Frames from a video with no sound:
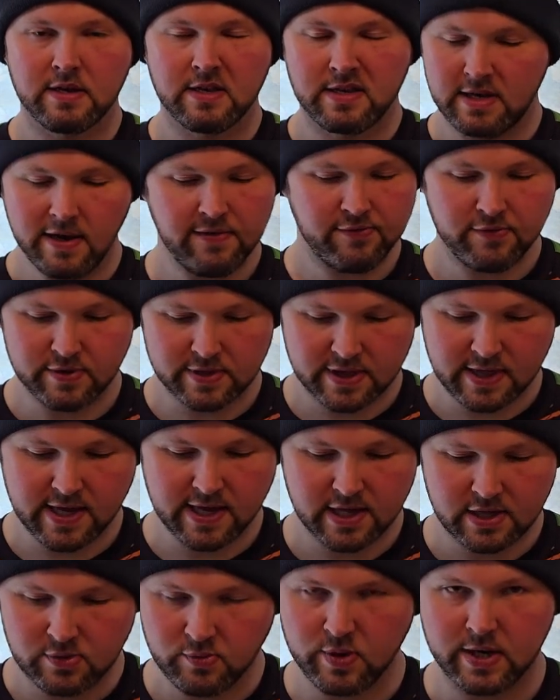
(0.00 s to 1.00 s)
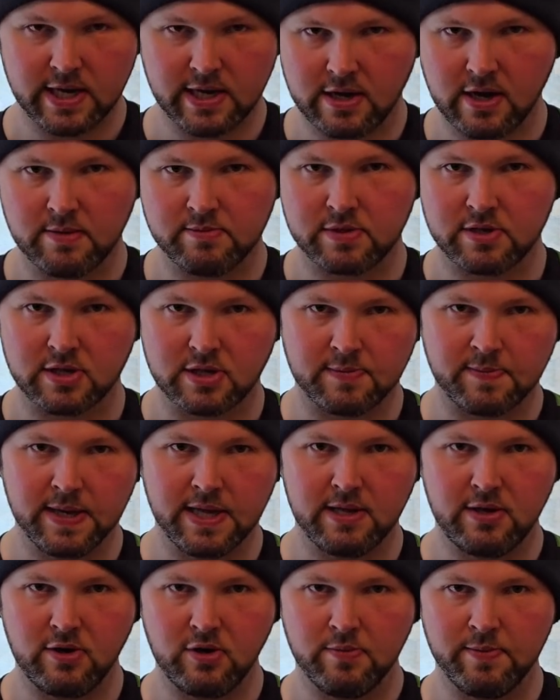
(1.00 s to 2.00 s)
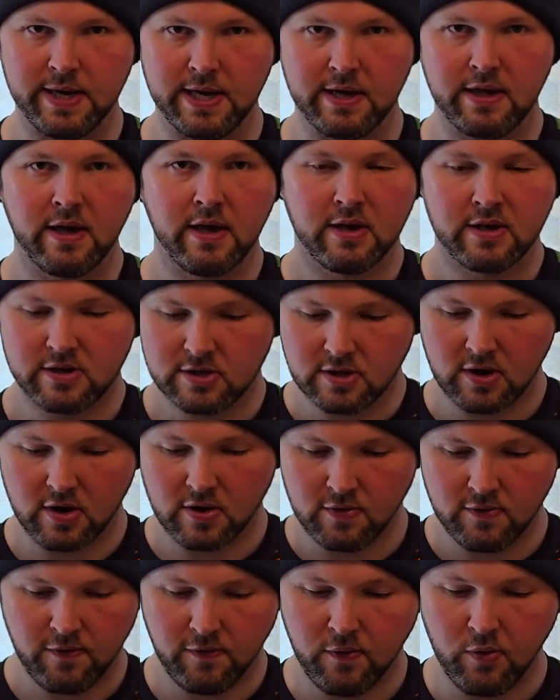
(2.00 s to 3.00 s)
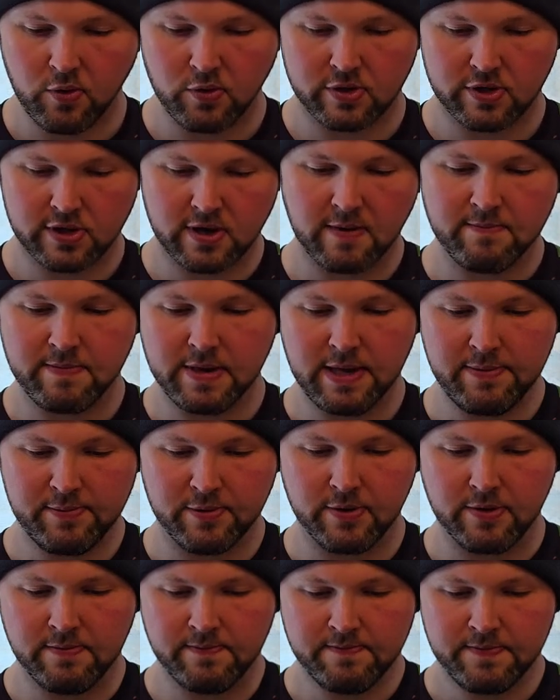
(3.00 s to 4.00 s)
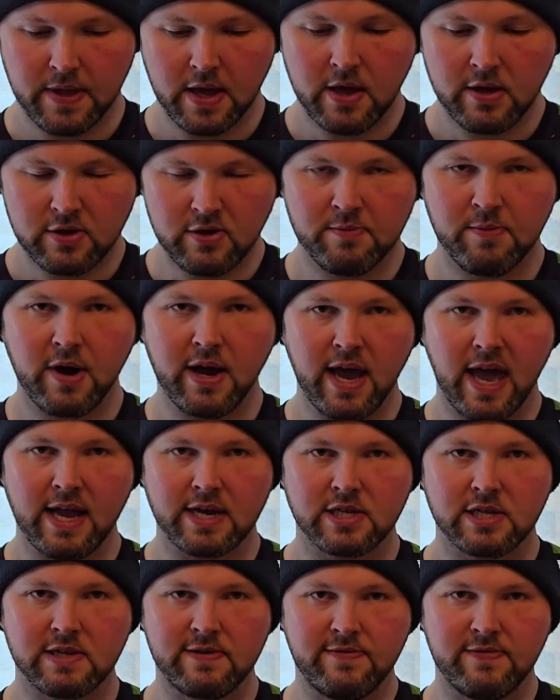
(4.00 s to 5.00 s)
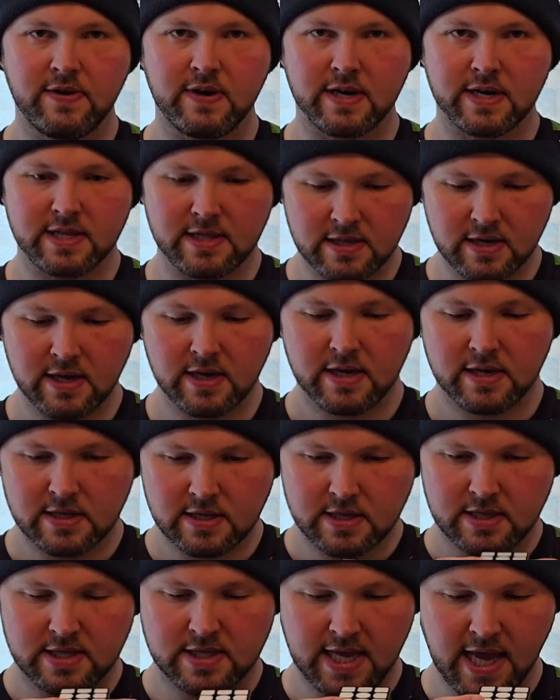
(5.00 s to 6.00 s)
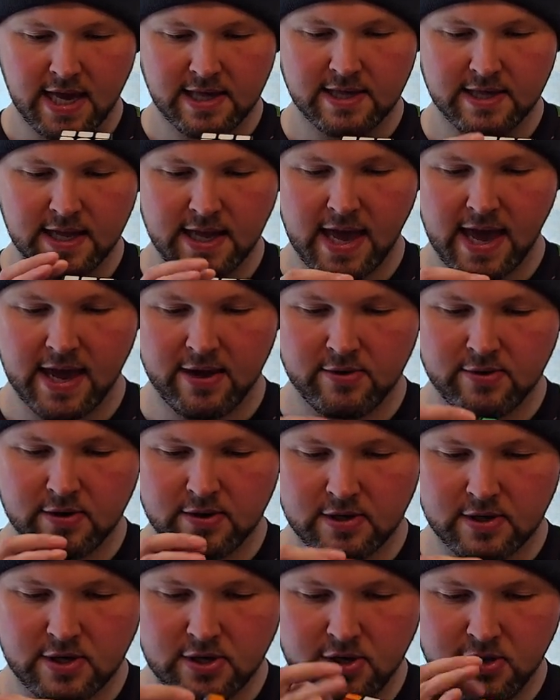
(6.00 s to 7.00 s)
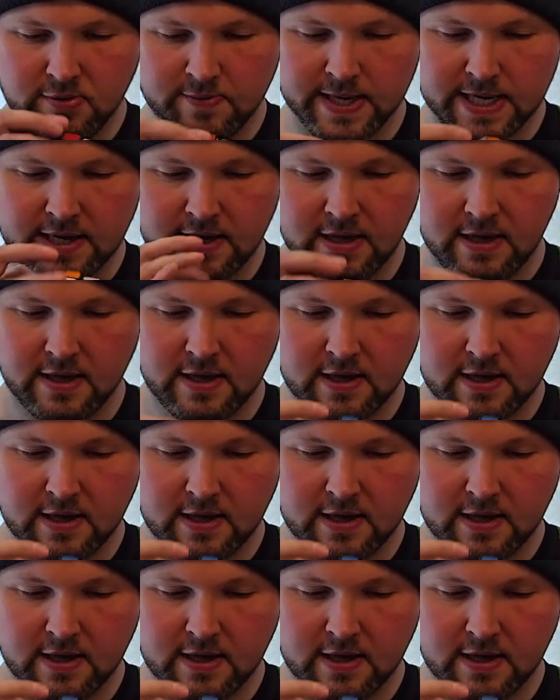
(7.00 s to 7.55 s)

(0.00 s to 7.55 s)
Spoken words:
different things when it comes to speed cubing. So for some people, you might actually find testing out cubing